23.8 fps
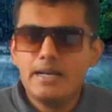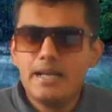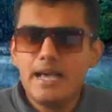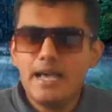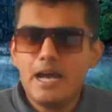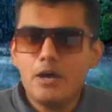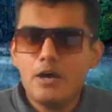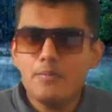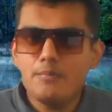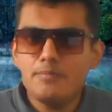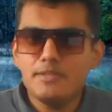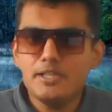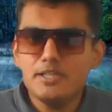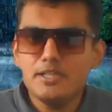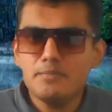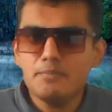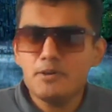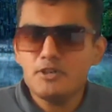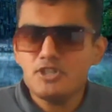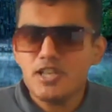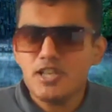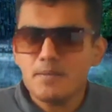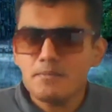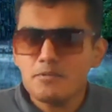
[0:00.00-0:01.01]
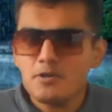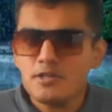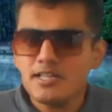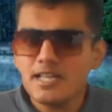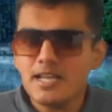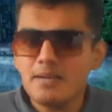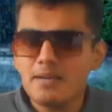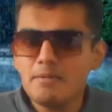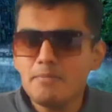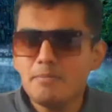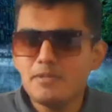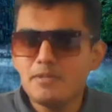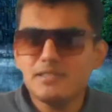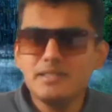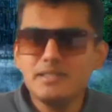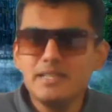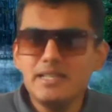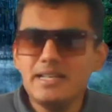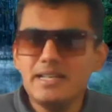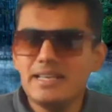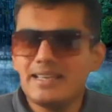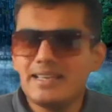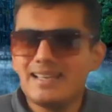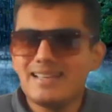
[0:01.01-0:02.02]
Now, this perception can be
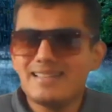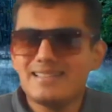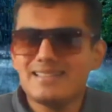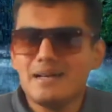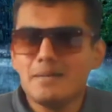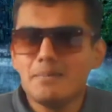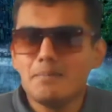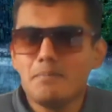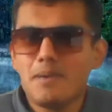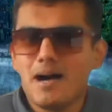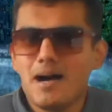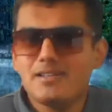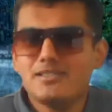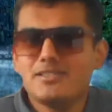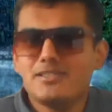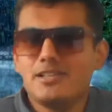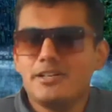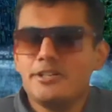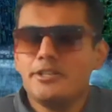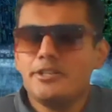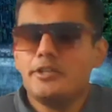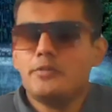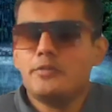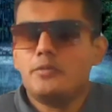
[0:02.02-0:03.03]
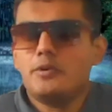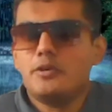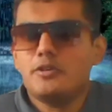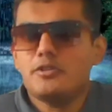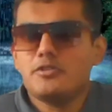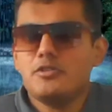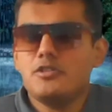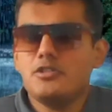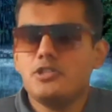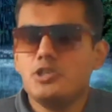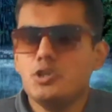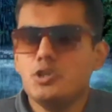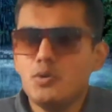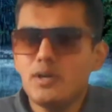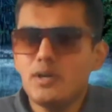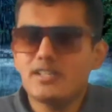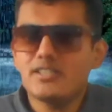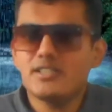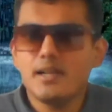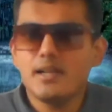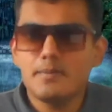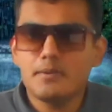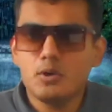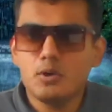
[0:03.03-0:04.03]
misleading as some Pakistan universities do
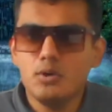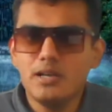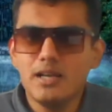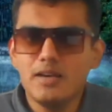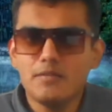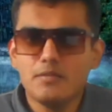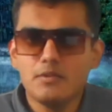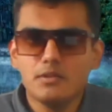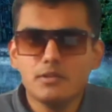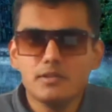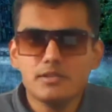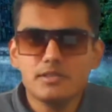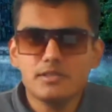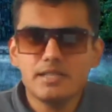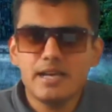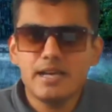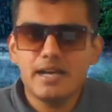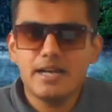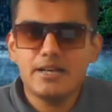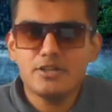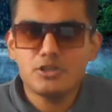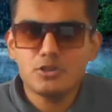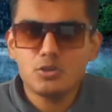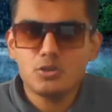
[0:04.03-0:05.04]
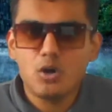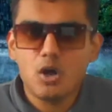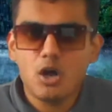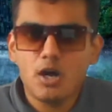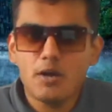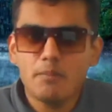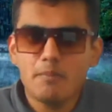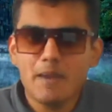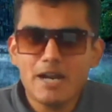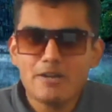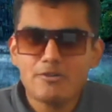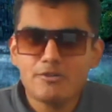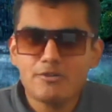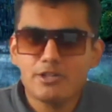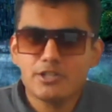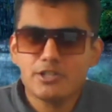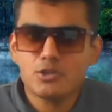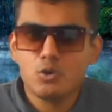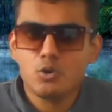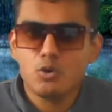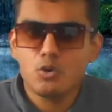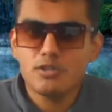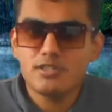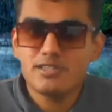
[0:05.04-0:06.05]
accept O levels and strong matric
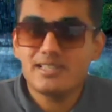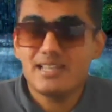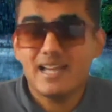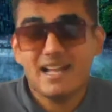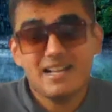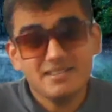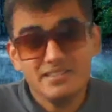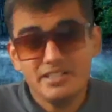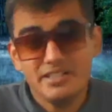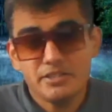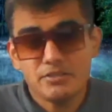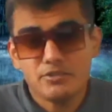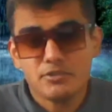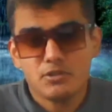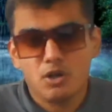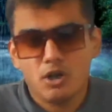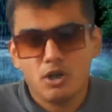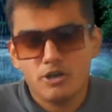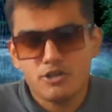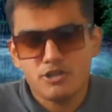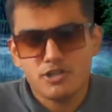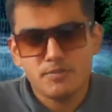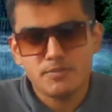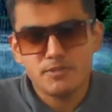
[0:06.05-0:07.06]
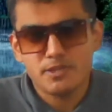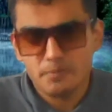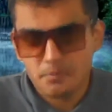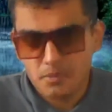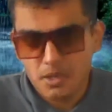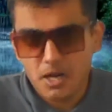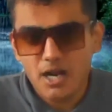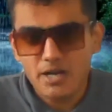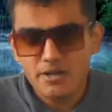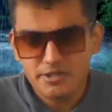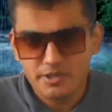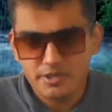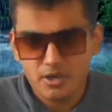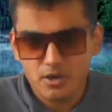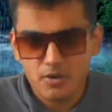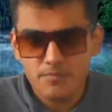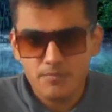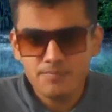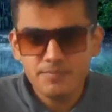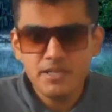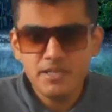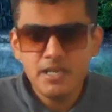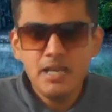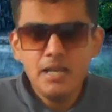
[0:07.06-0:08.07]
scores can lead to scholarships abroad.
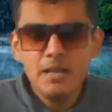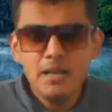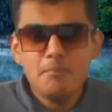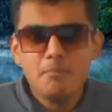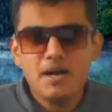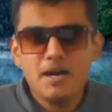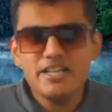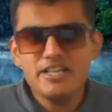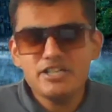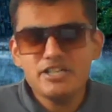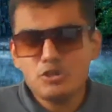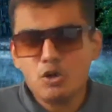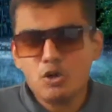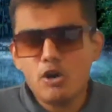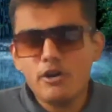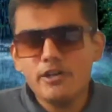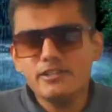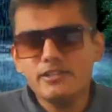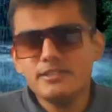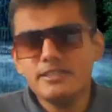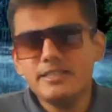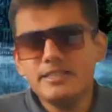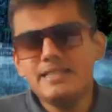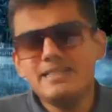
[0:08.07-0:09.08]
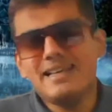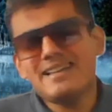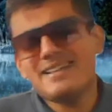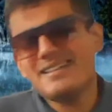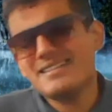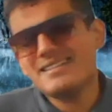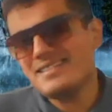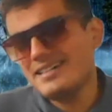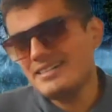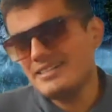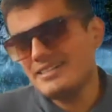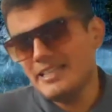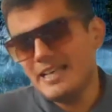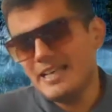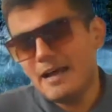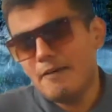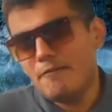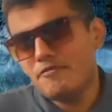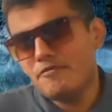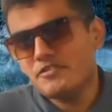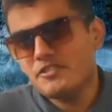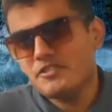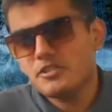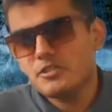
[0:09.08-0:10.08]
But historically, like I said, the
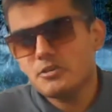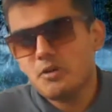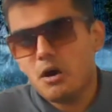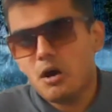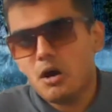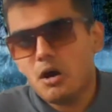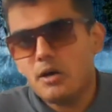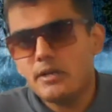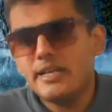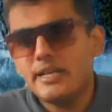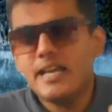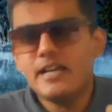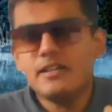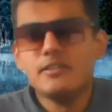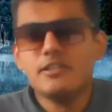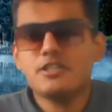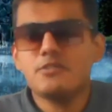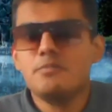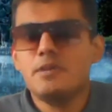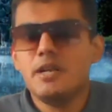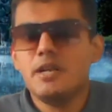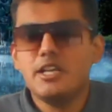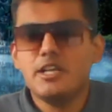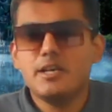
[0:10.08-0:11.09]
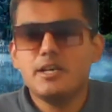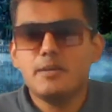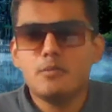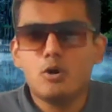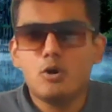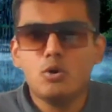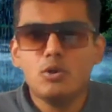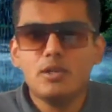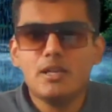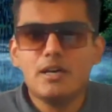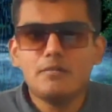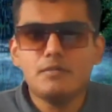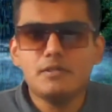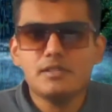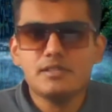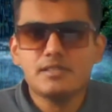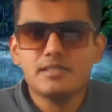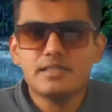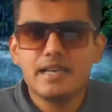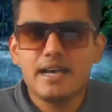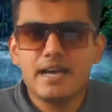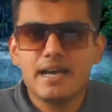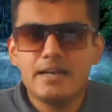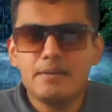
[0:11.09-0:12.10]
emphasis on English medium O
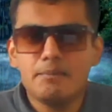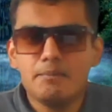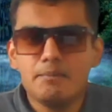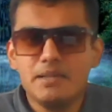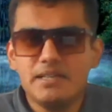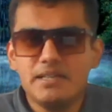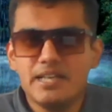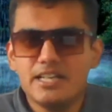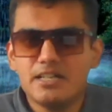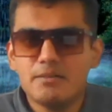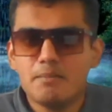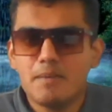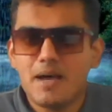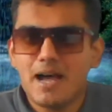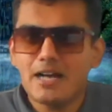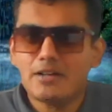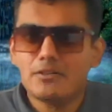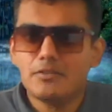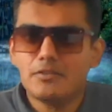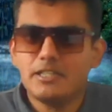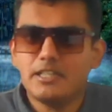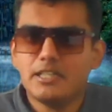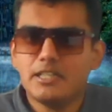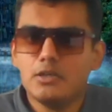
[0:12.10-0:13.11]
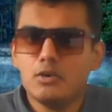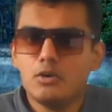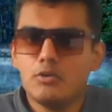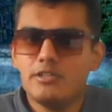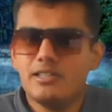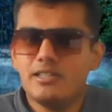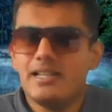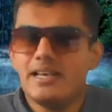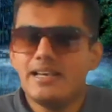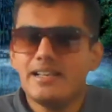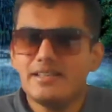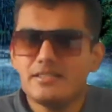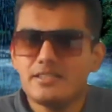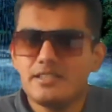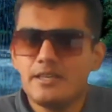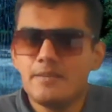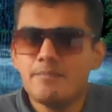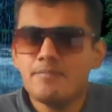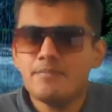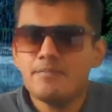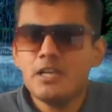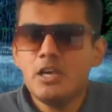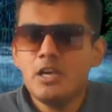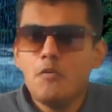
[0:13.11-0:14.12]
levels can be linked back to the colonial
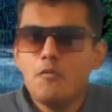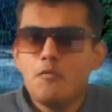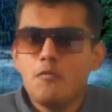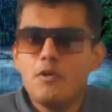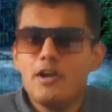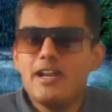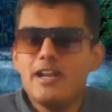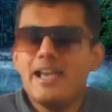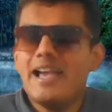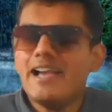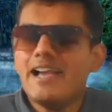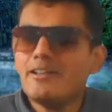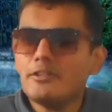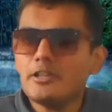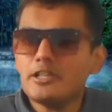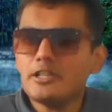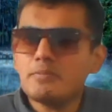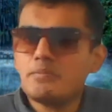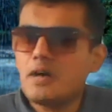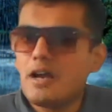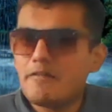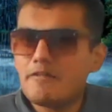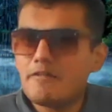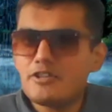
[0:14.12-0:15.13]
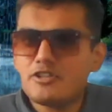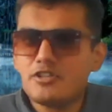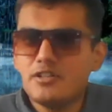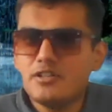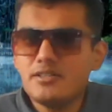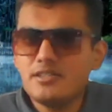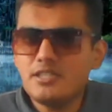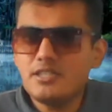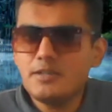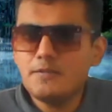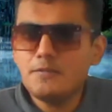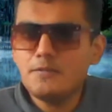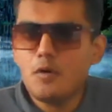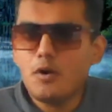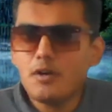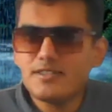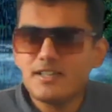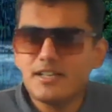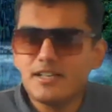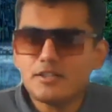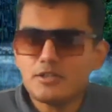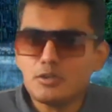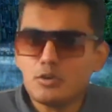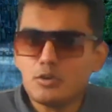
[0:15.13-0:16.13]
legacy, where English proficiency
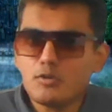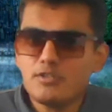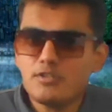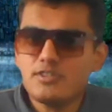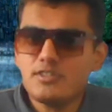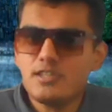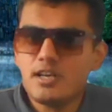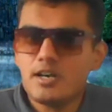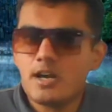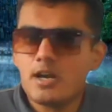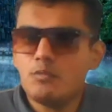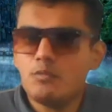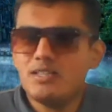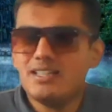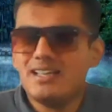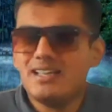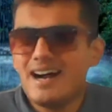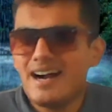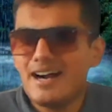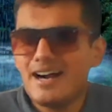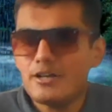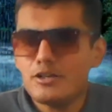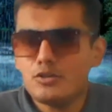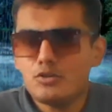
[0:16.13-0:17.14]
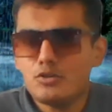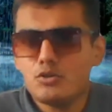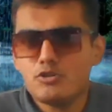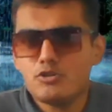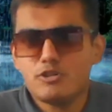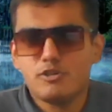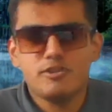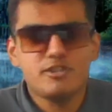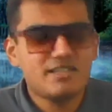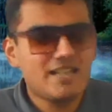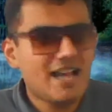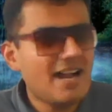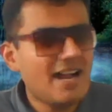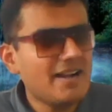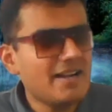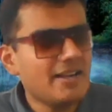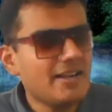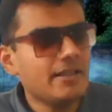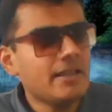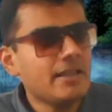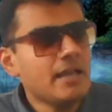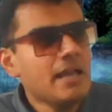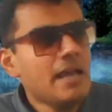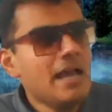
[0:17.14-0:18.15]
was associated with higher social
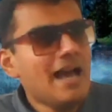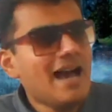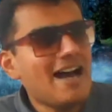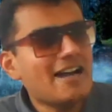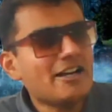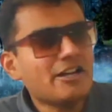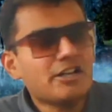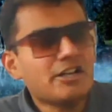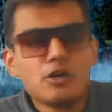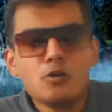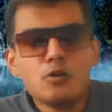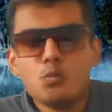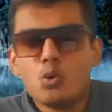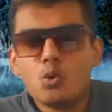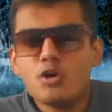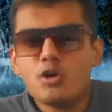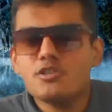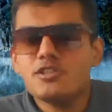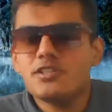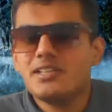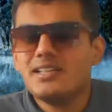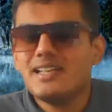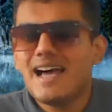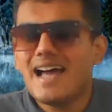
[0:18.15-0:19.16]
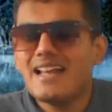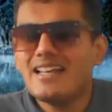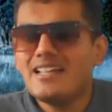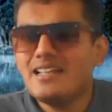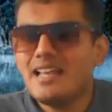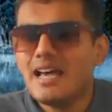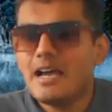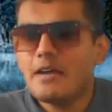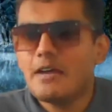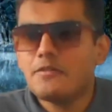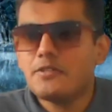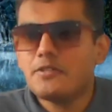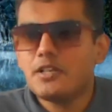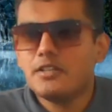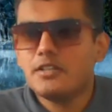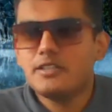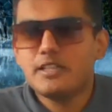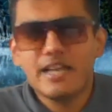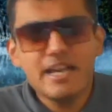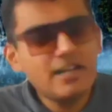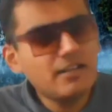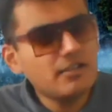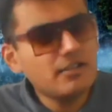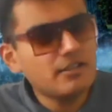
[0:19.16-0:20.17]
standing, and conversing in any language
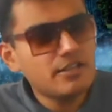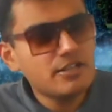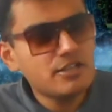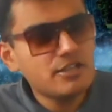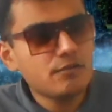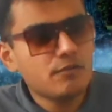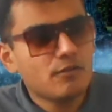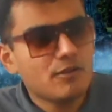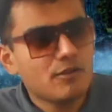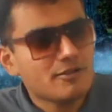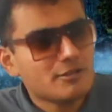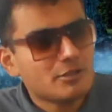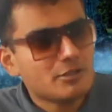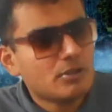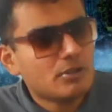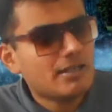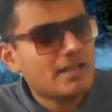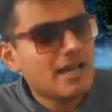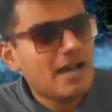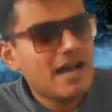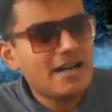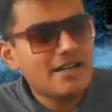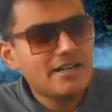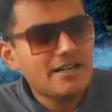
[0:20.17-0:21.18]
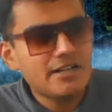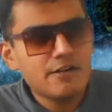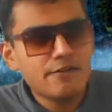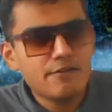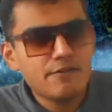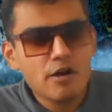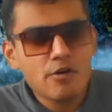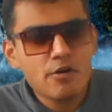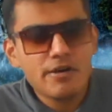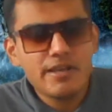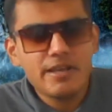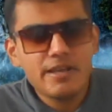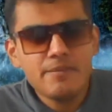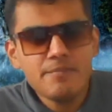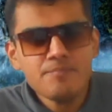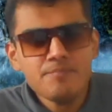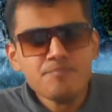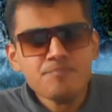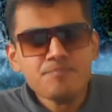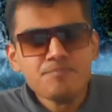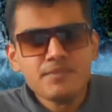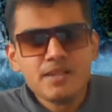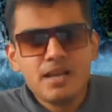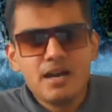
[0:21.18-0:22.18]
other than English was looked at in a very
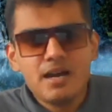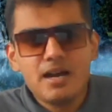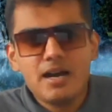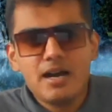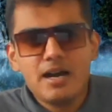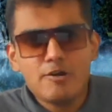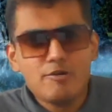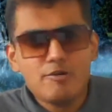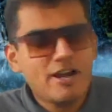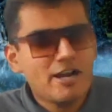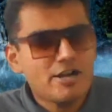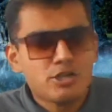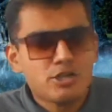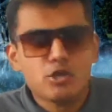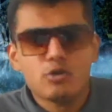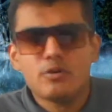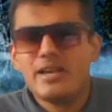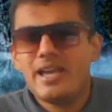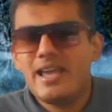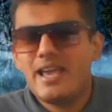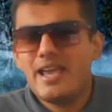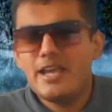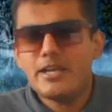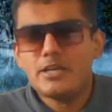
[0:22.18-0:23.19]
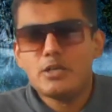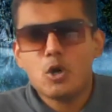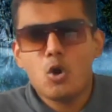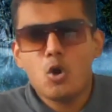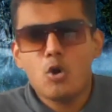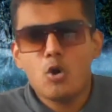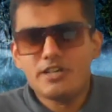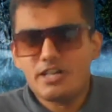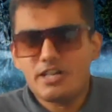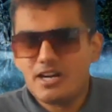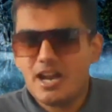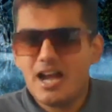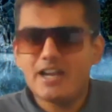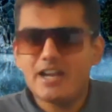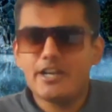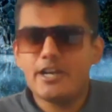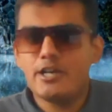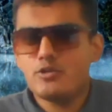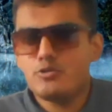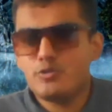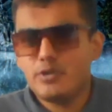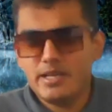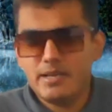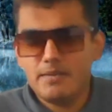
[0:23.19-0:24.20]
retrograde or
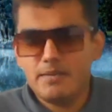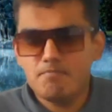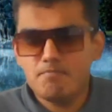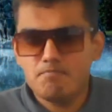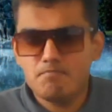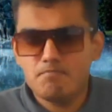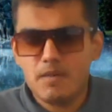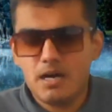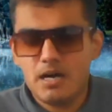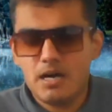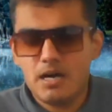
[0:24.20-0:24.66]
derogatory